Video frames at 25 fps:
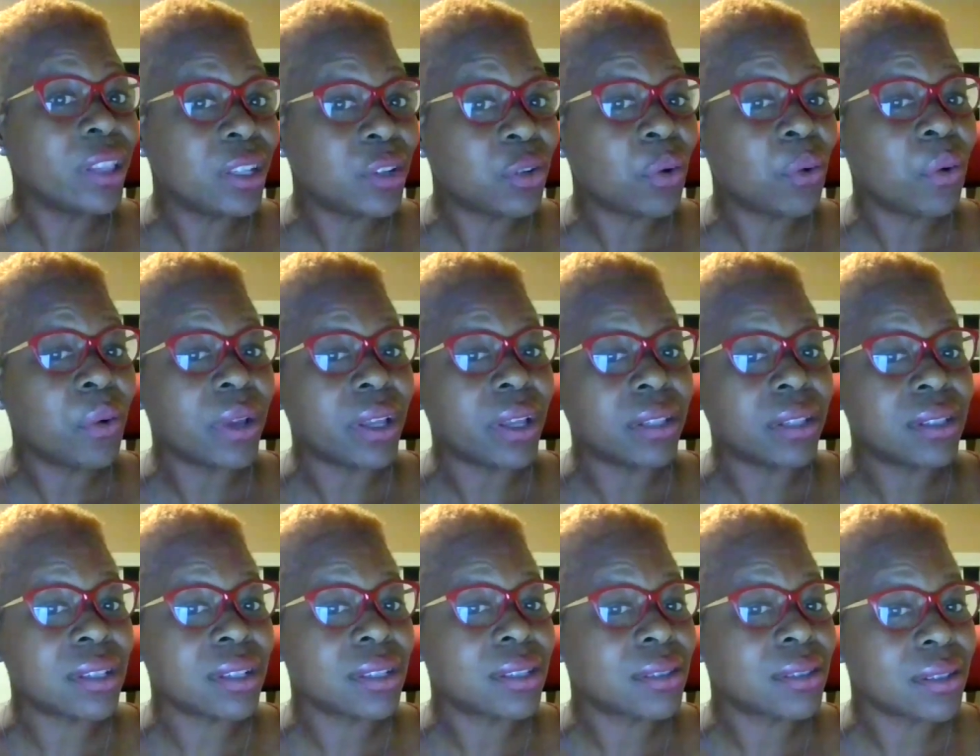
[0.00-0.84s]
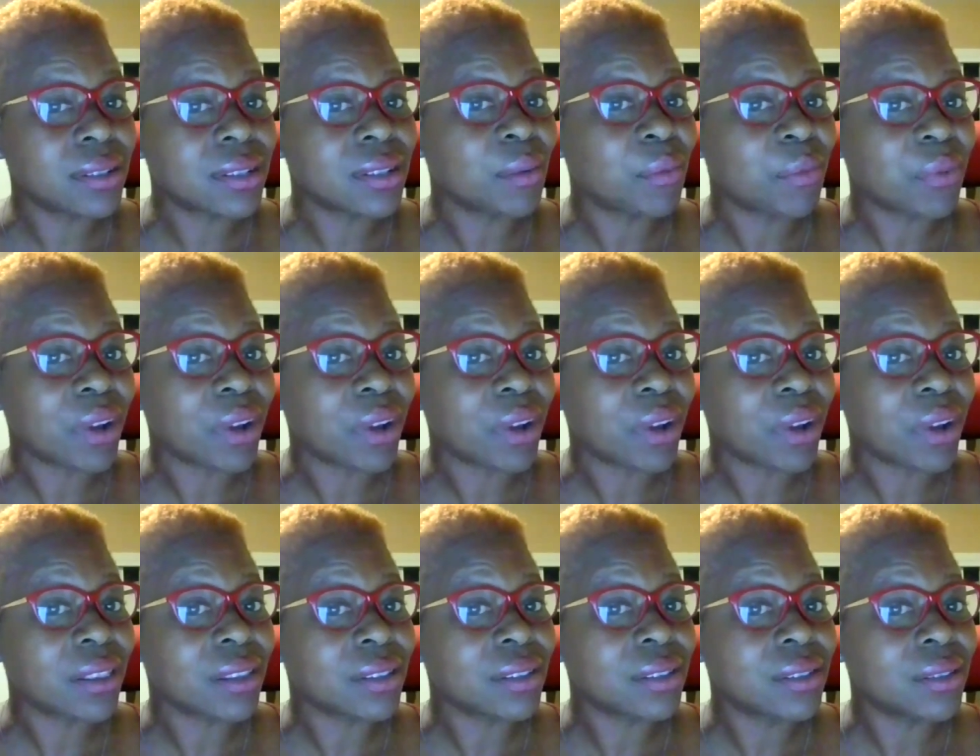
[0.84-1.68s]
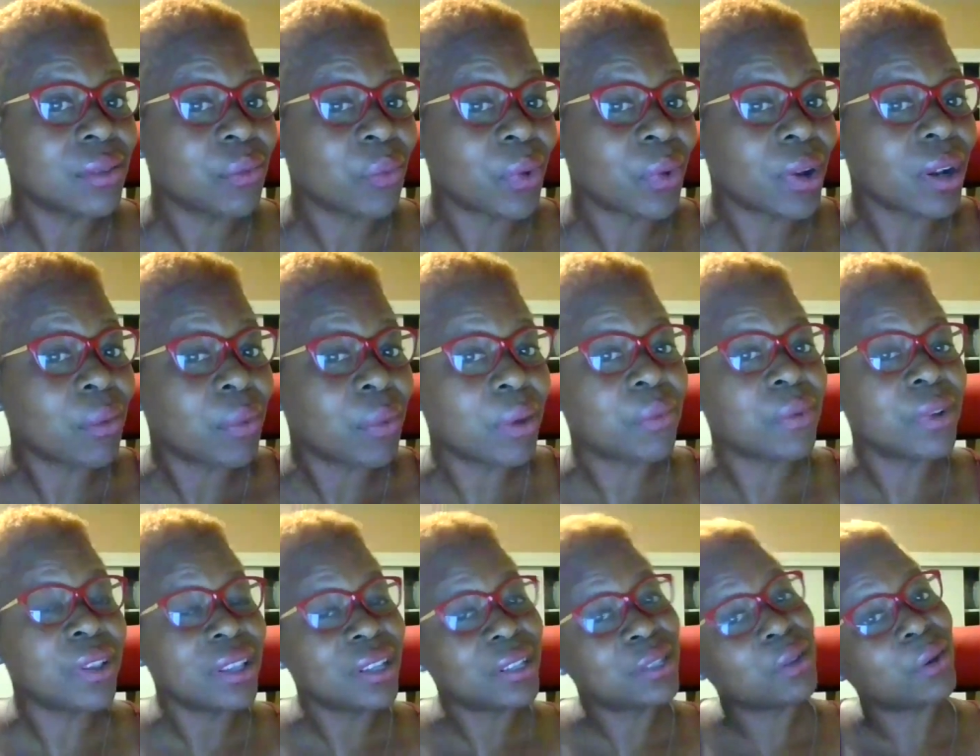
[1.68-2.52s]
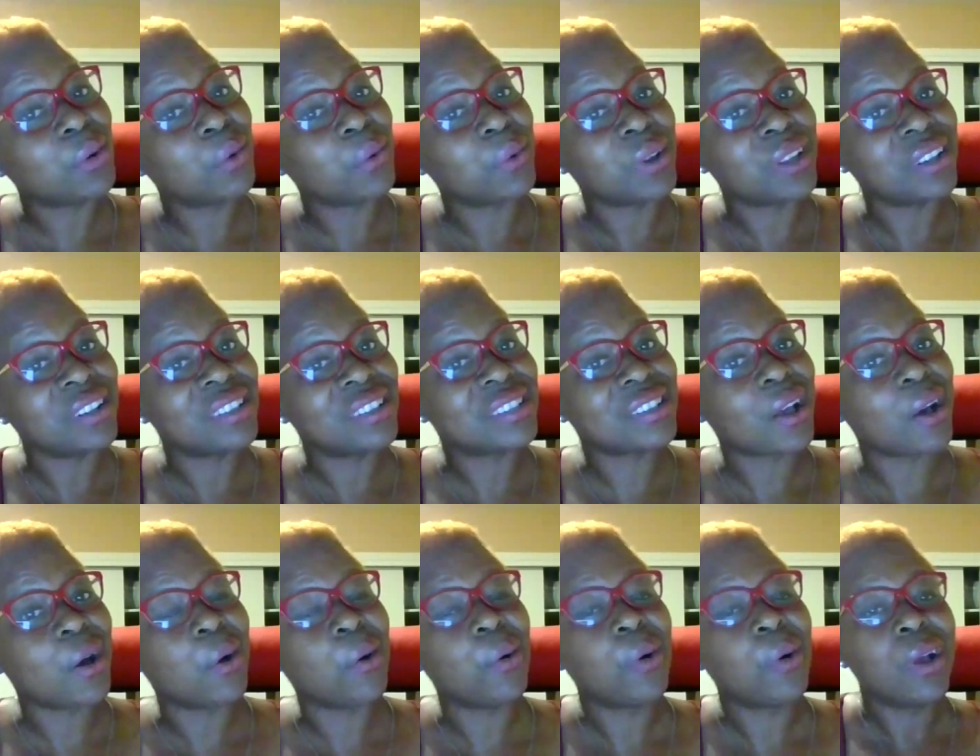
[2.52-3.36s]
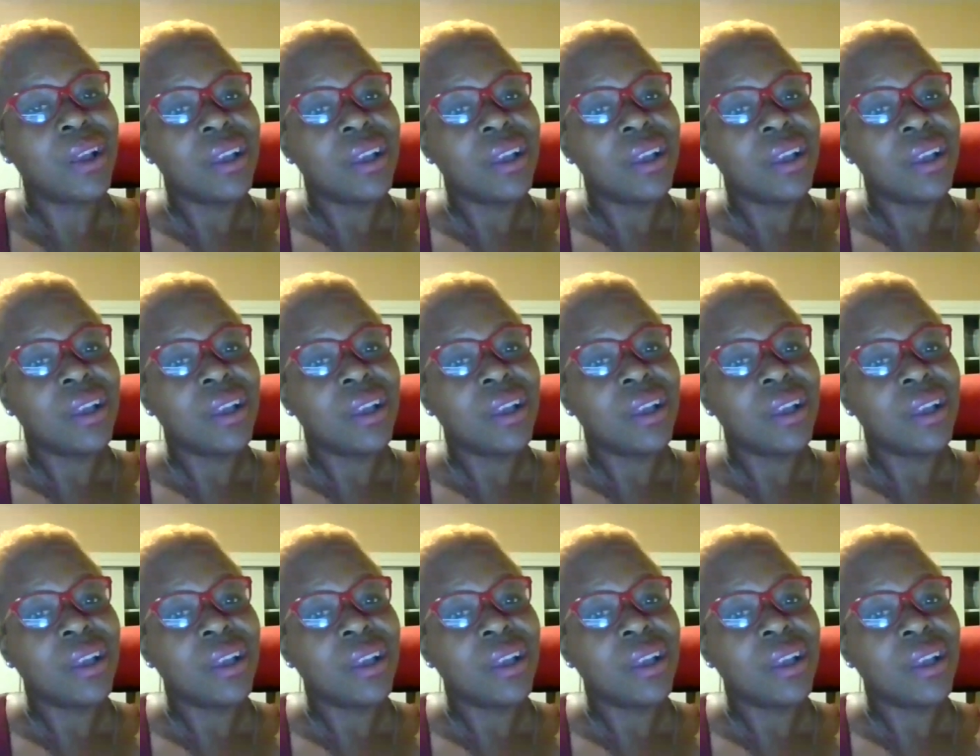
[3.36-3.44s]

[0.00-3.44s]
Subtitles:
doing, sisters and brothers? What are we really doing? So,